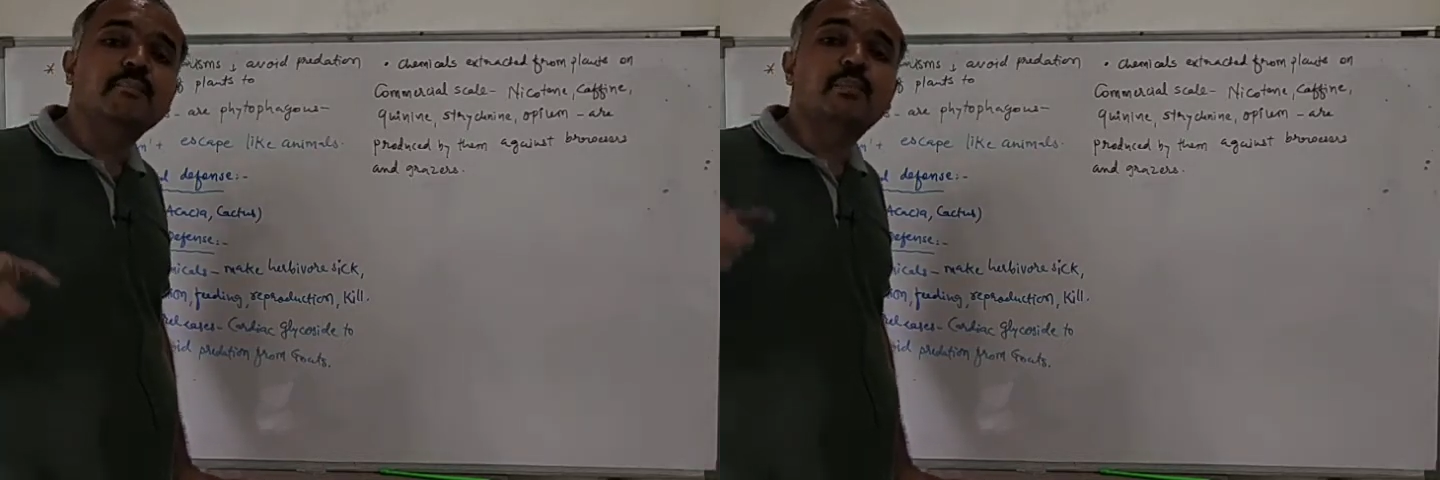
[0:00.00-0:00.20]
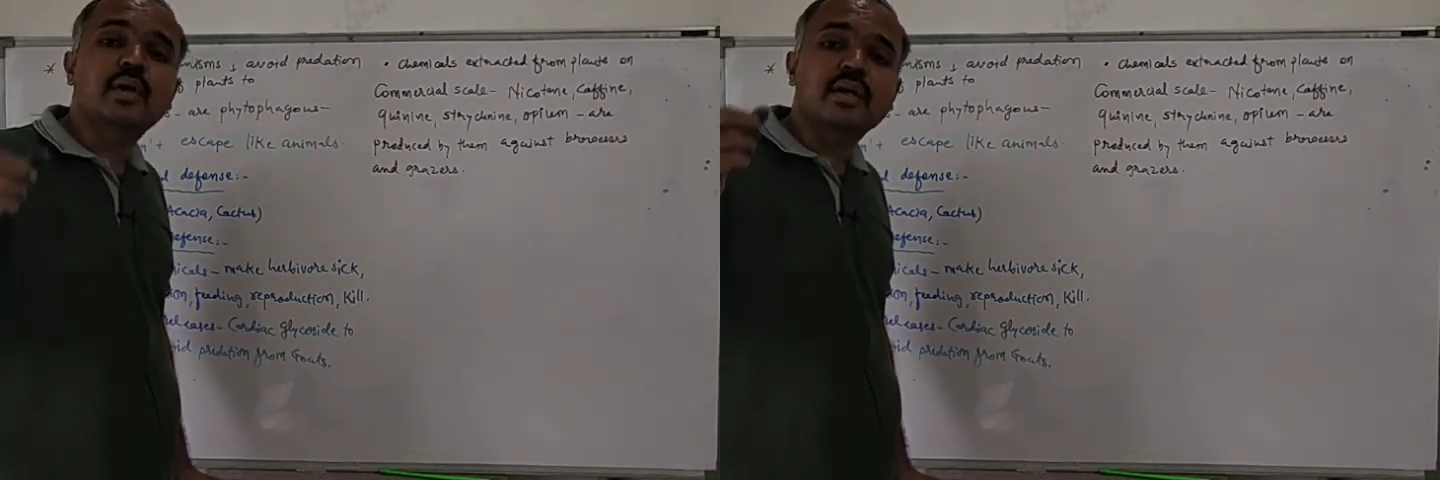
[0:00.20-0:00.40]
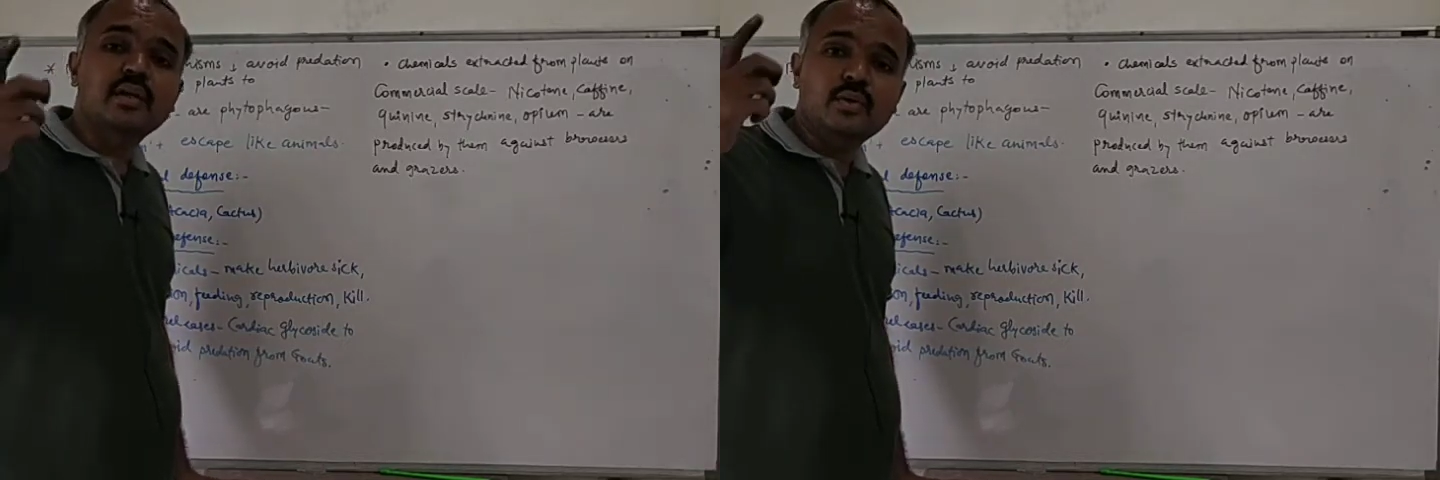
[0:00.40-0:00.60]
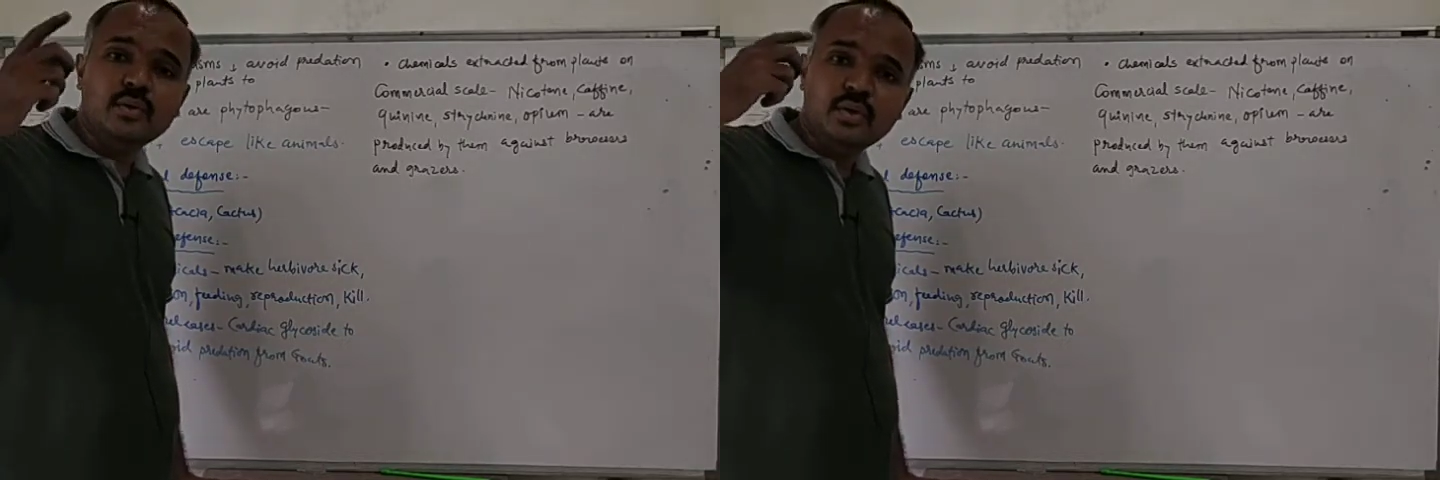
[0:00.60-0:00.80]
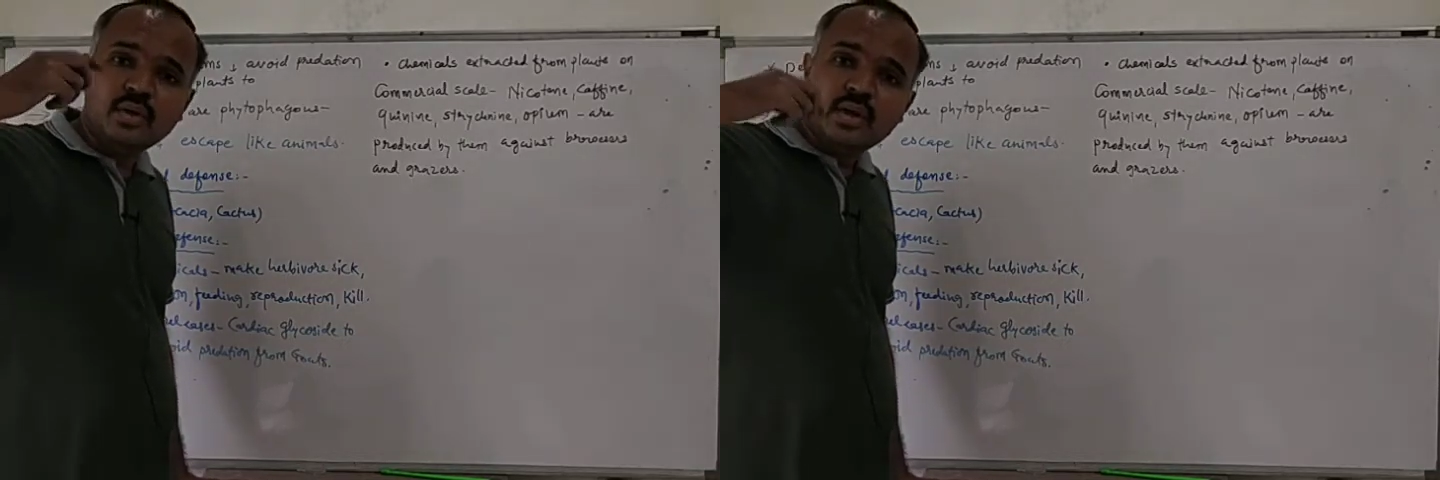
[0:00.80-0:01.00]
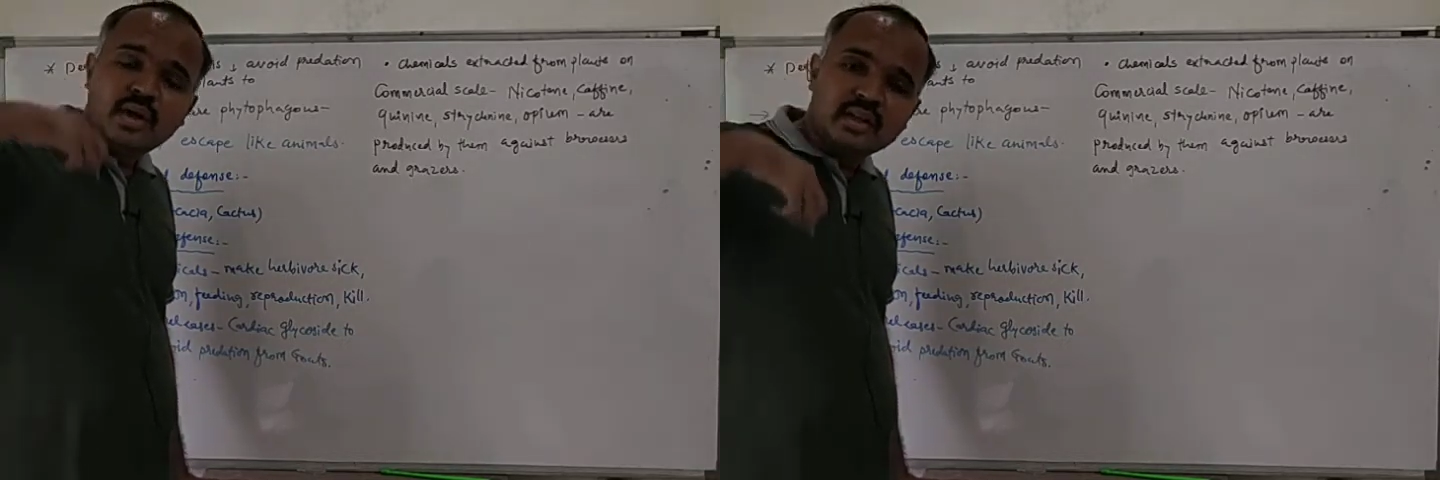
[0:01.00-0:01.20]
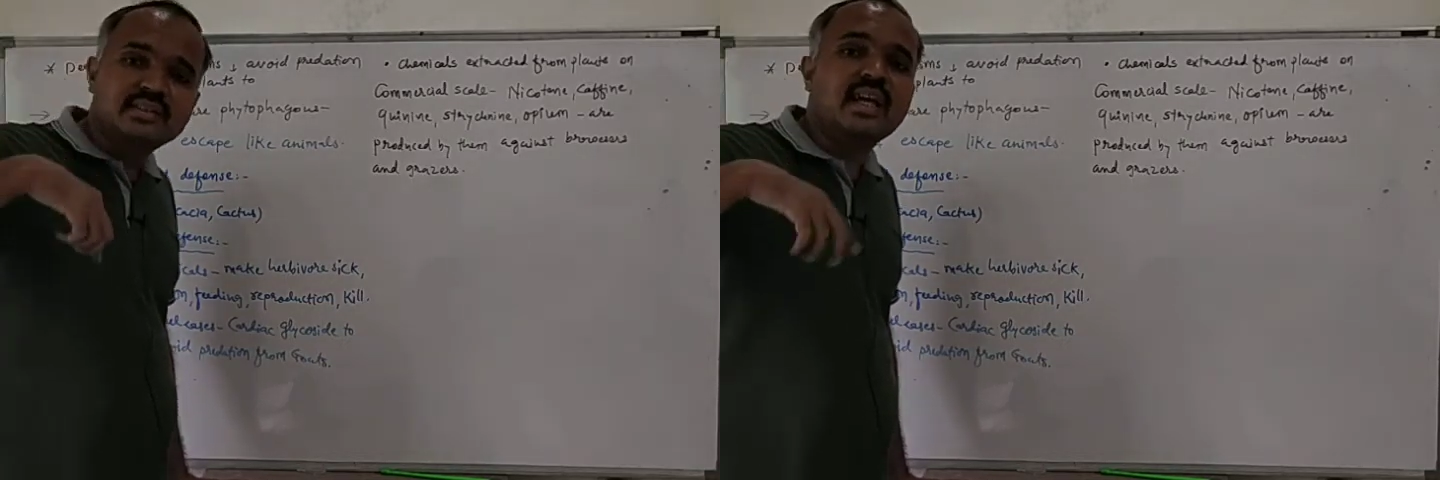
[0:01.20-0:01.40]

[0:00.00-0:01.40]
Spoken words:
important to us.